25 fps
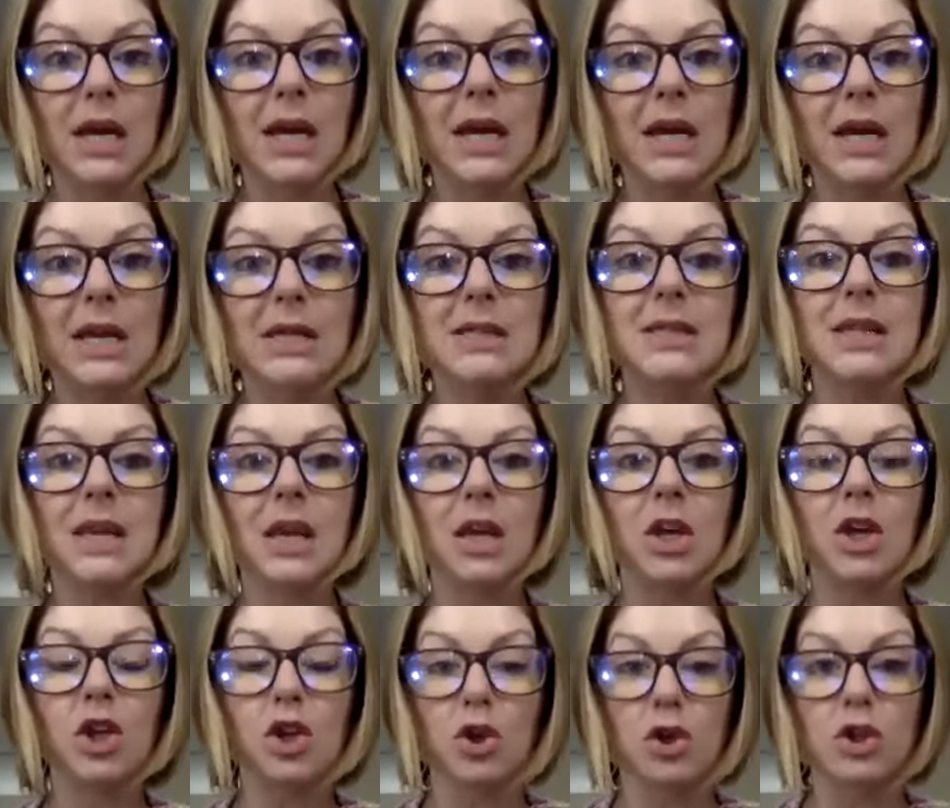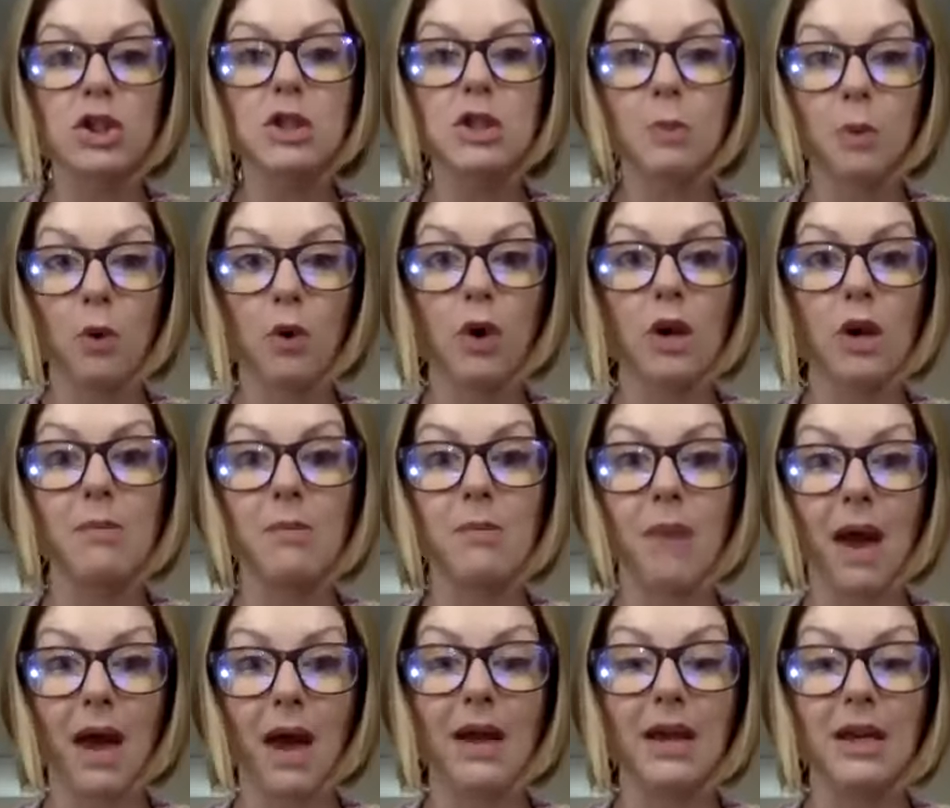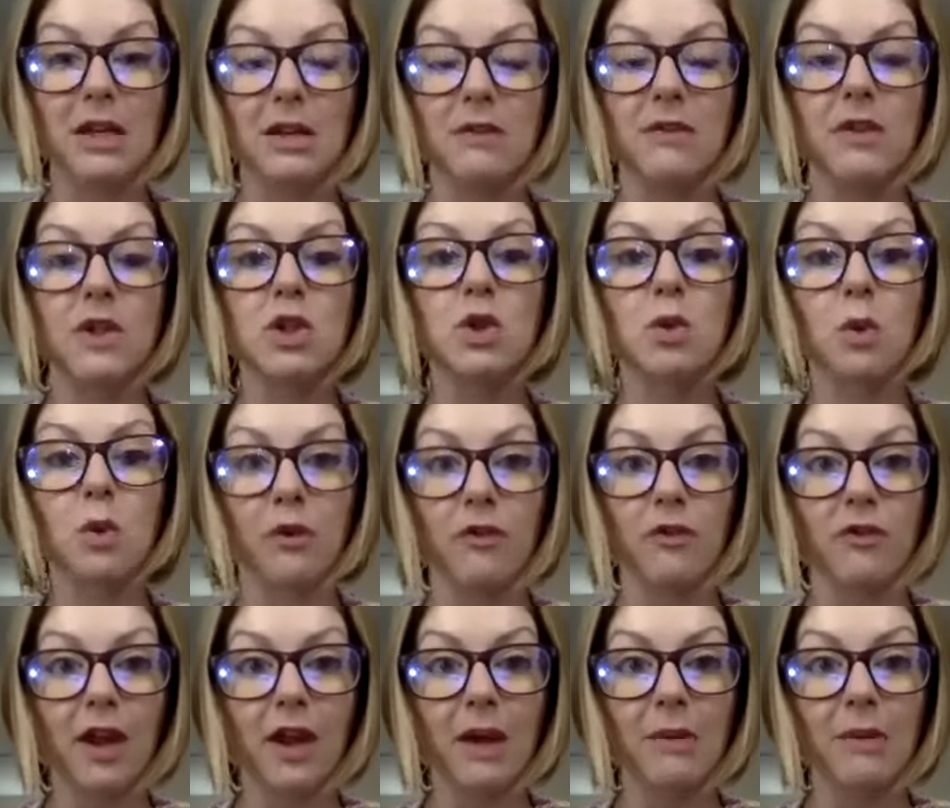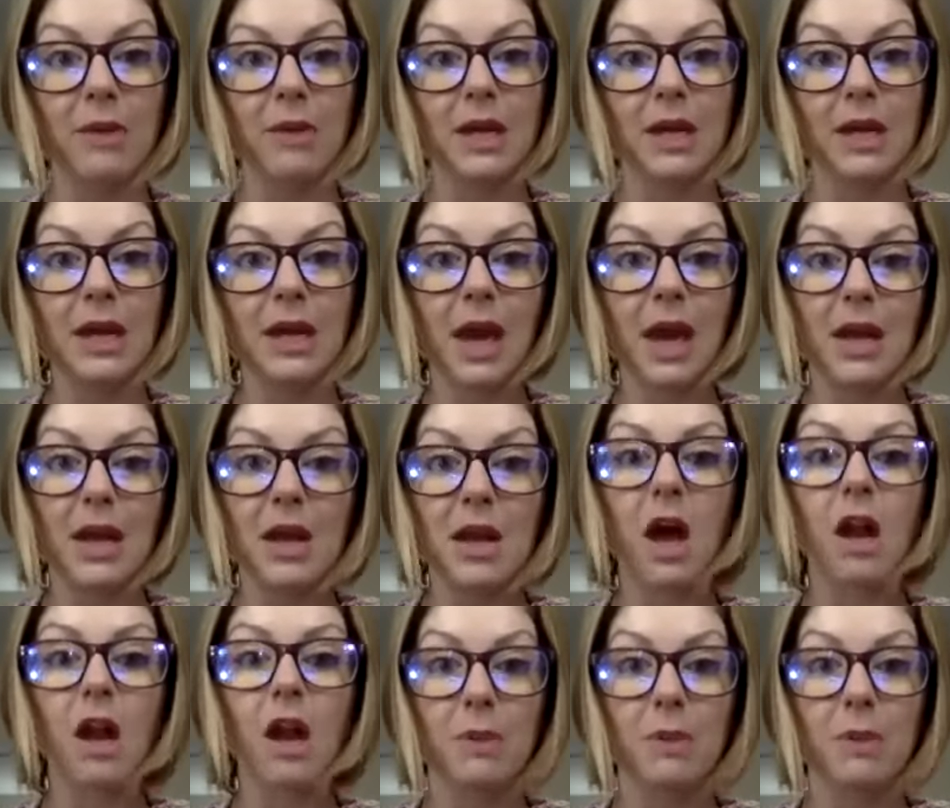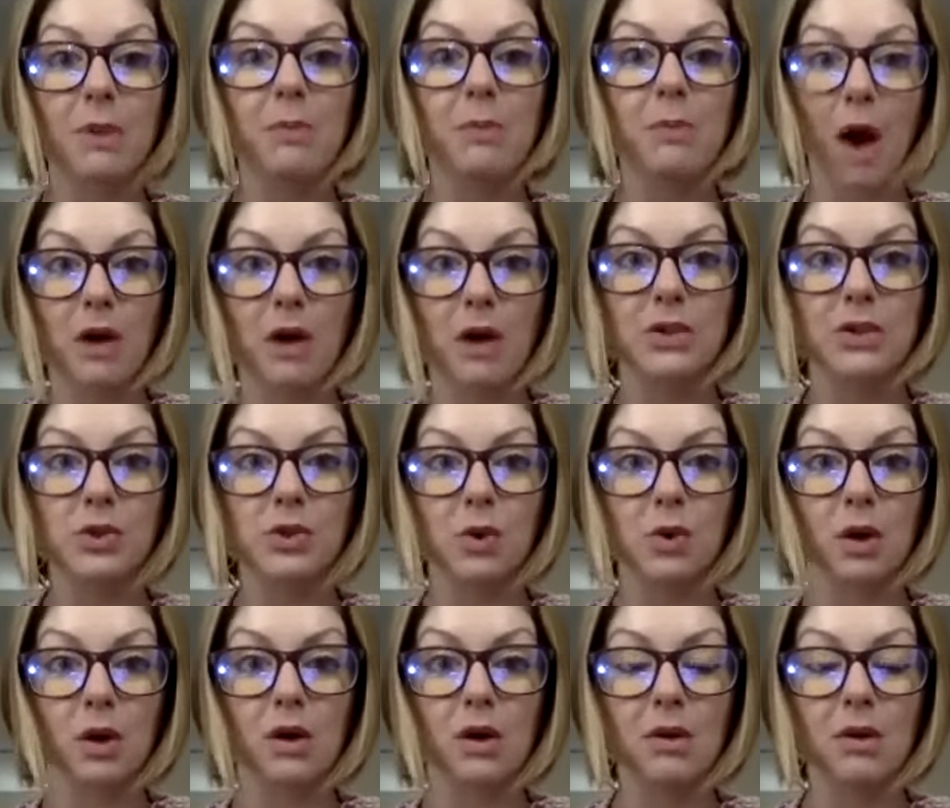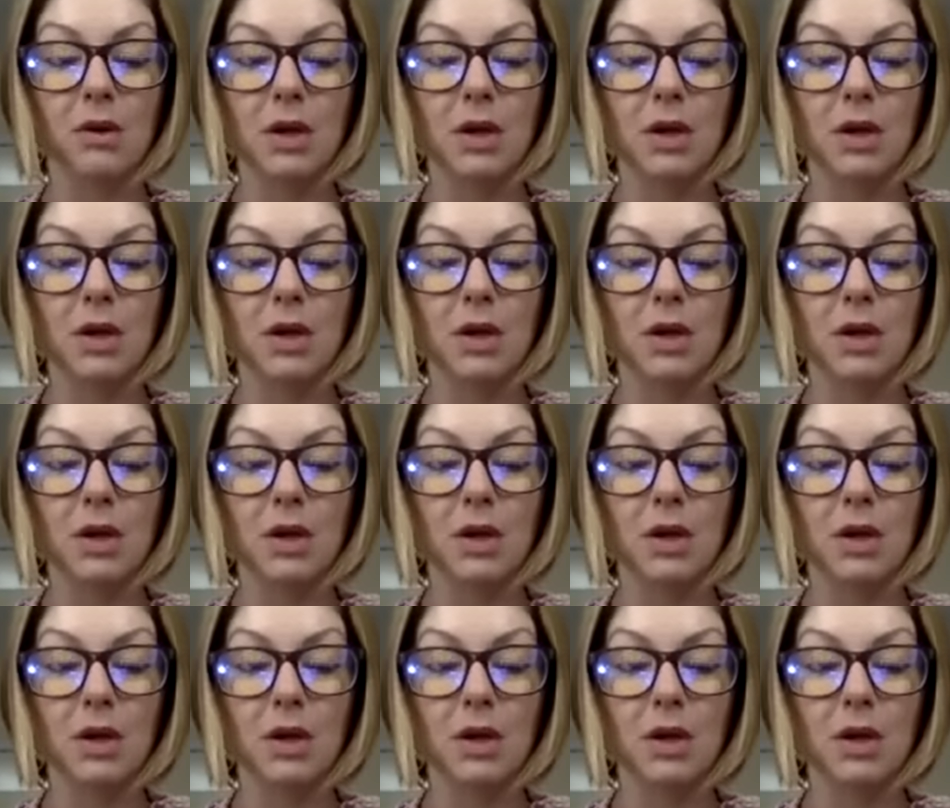is that you're supporting my individual family and not a big box store.